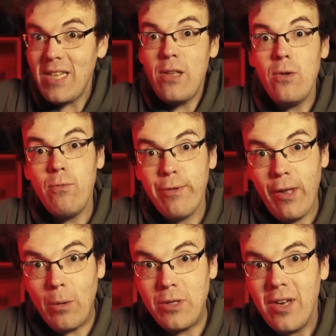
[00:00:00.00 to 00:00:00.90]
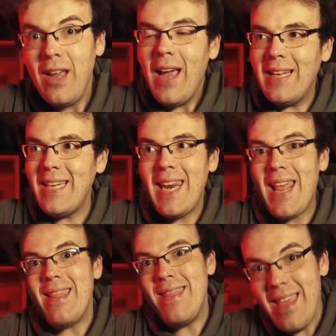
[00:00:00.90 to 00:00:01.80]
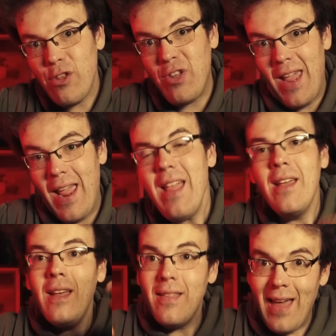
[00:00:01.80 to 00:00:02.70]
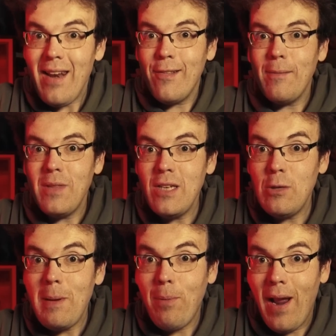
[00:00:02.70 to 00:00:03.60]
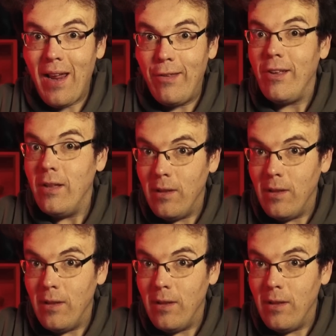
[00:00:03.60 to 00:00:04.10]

good result, and to get it this year, that is something to be praised.